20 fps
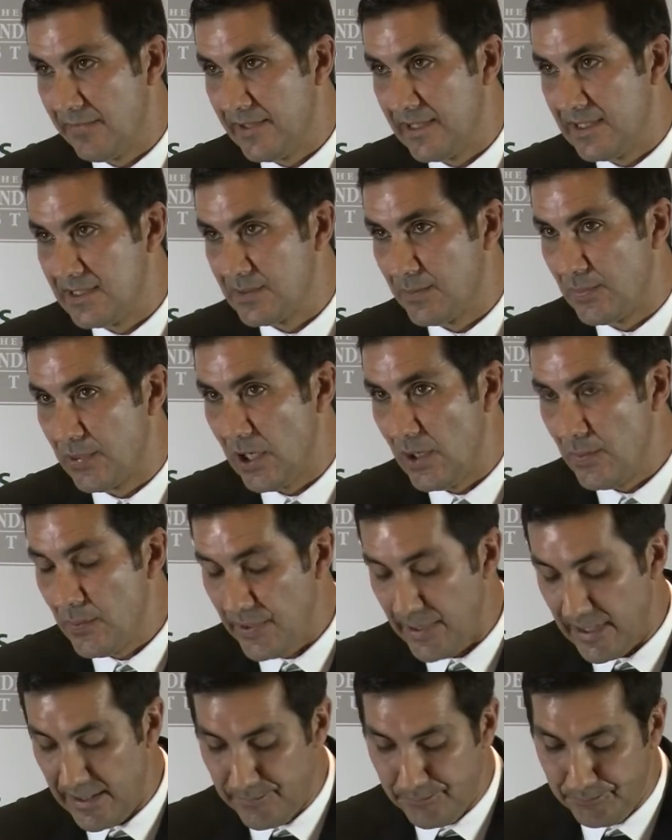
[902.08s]
it is
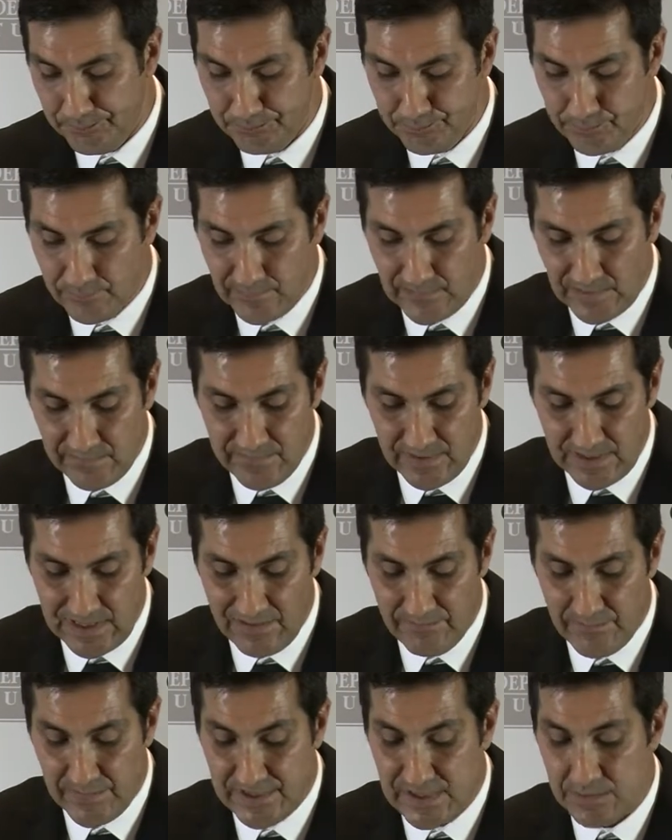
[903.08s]
appropriate for
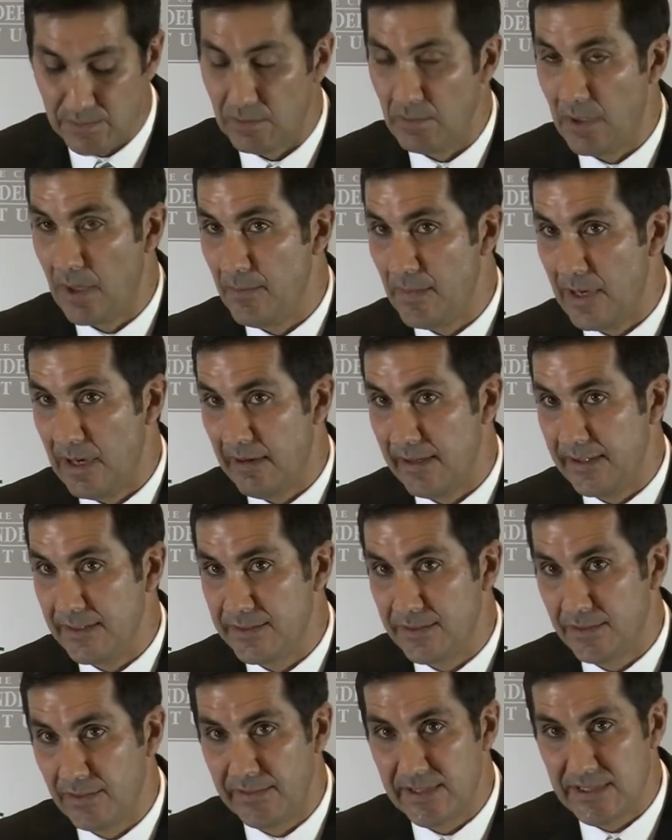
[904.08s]
government to promote marriage,
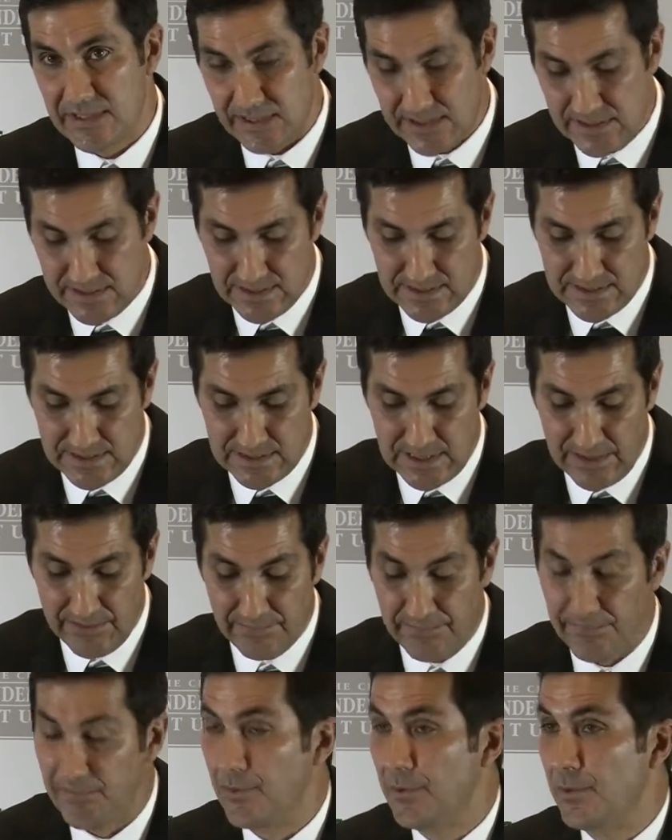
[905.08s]
or is this just another
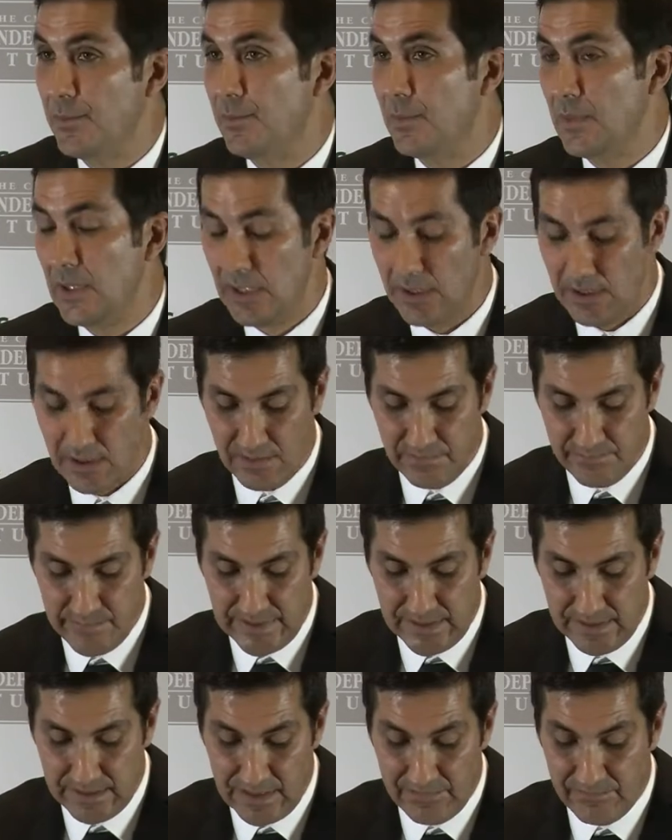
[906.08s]
form of
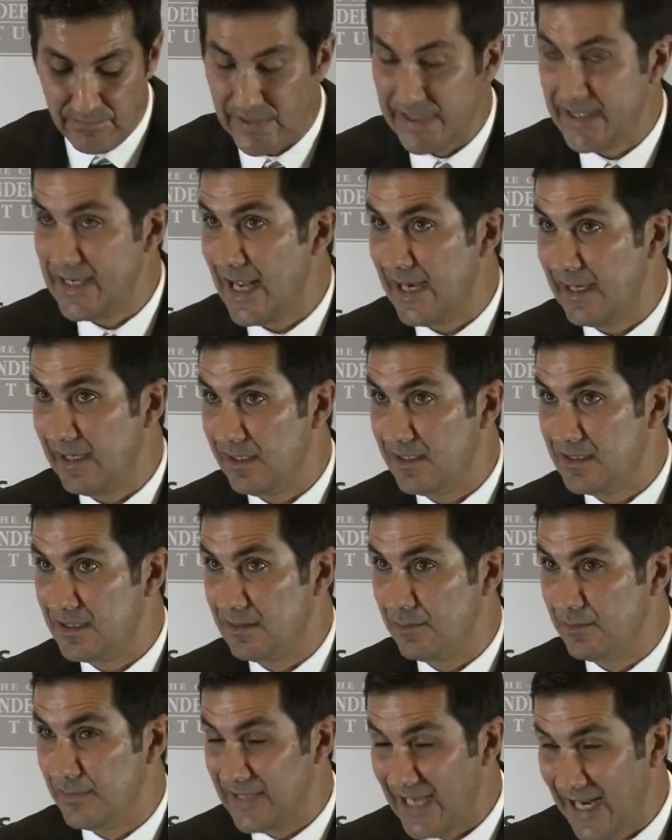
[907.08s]
big government
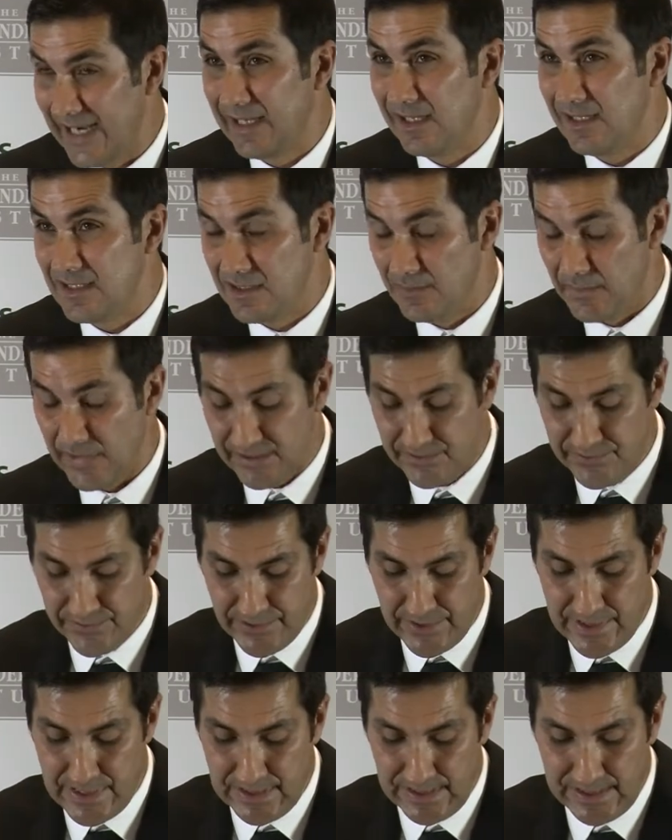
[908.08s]
nannyism
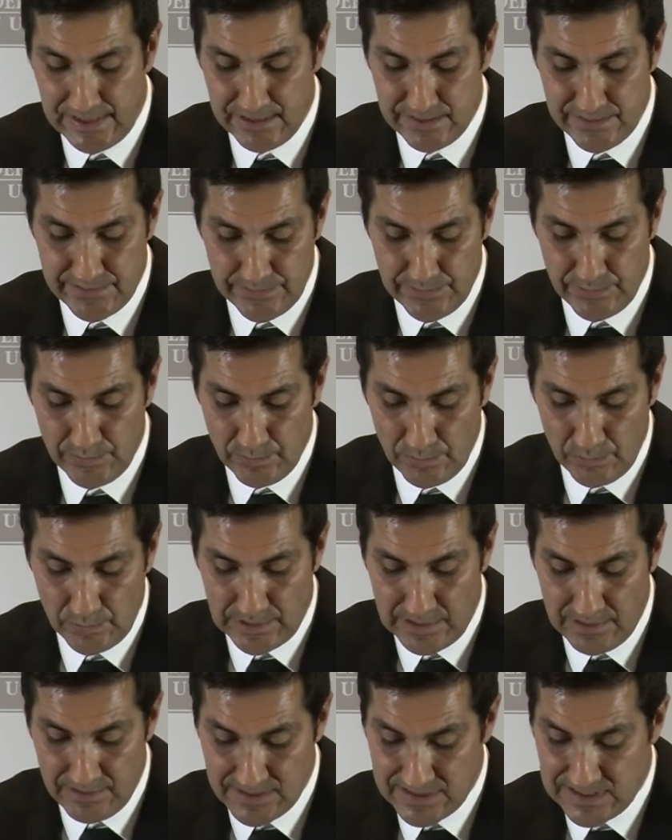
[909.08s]
intruding into what
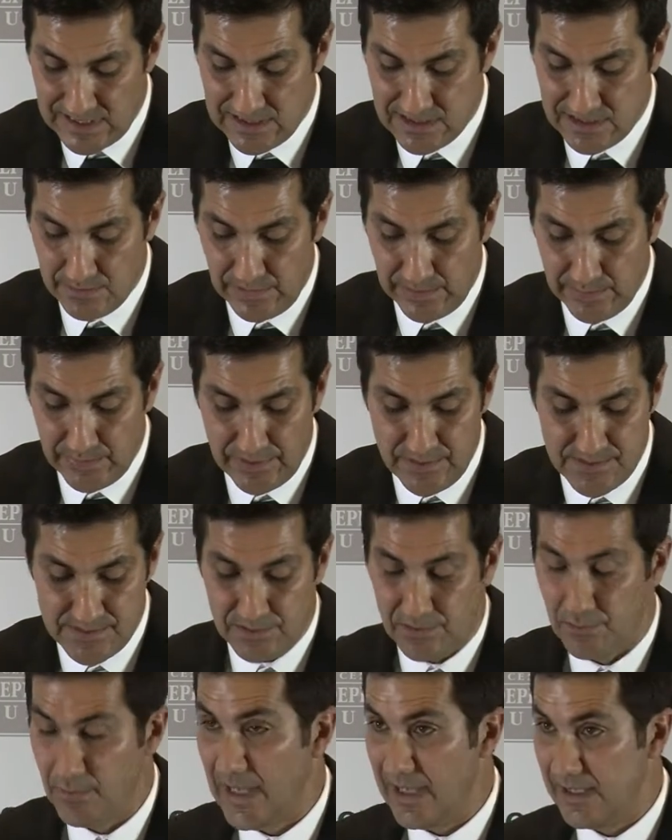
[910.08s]
are ostensibly
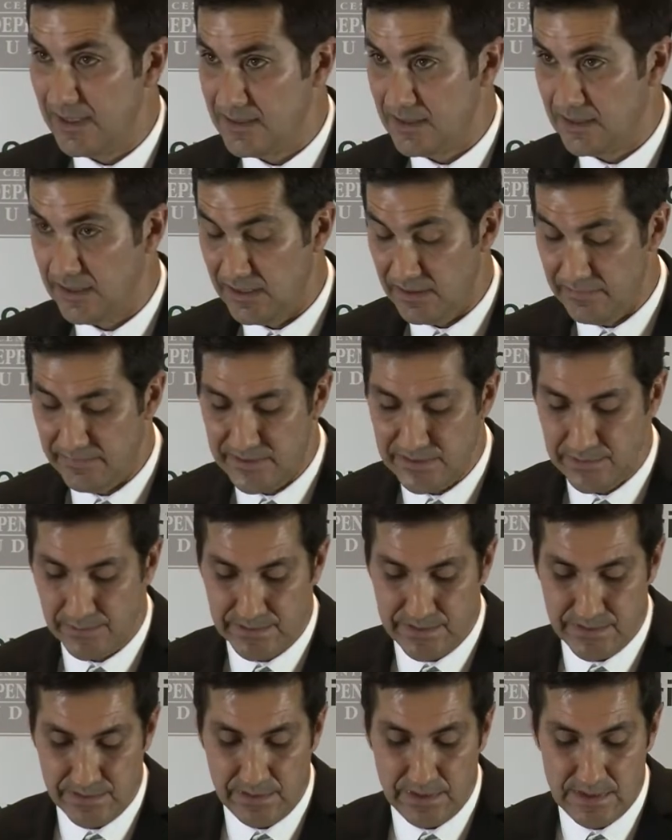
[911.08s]
personal matters and individual
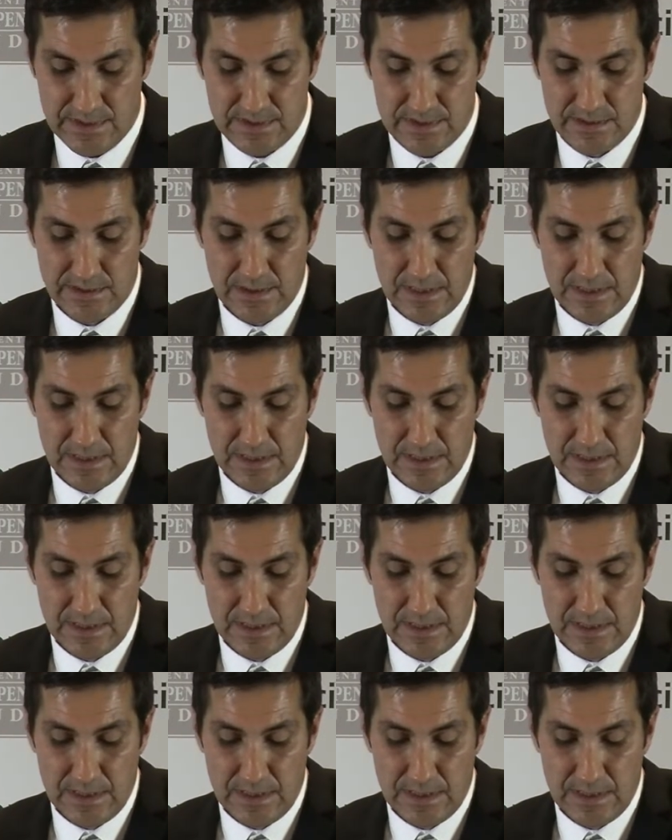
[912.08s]
choice?